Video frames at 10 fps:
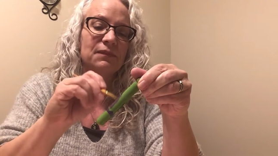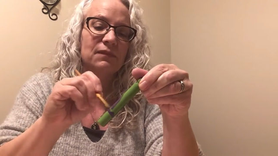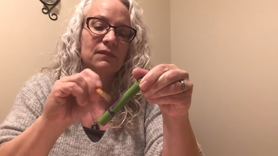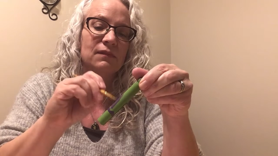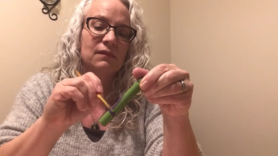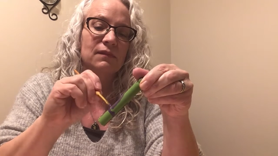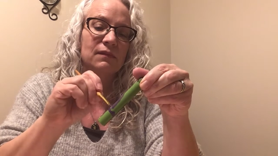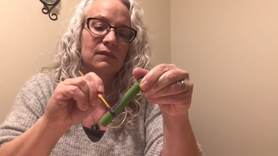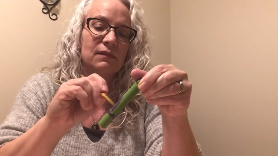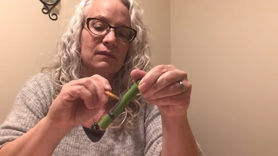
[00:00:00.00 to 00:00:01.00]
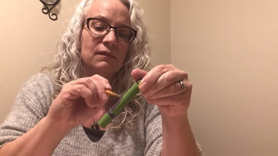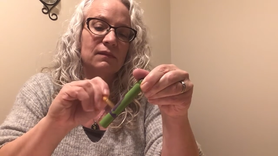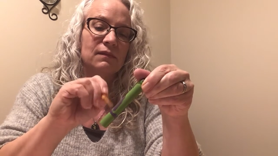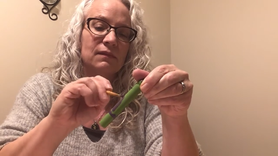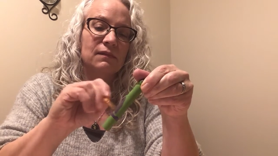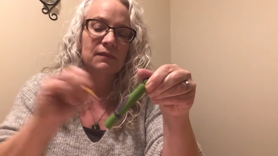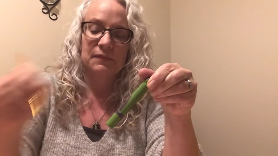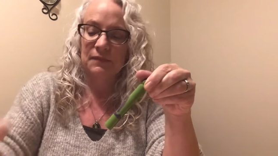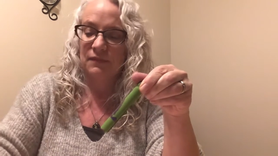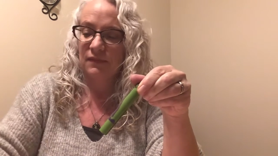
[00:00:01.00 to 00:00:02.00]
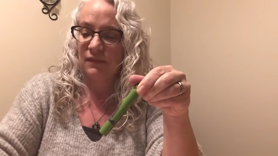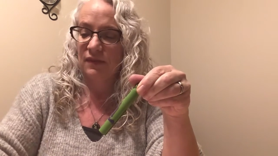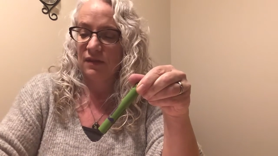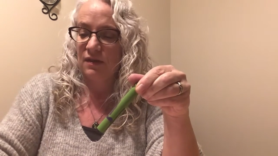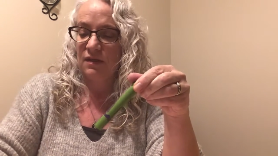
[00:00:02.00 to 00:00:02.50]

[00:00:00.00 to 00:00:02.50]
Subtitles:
Nobody speaks.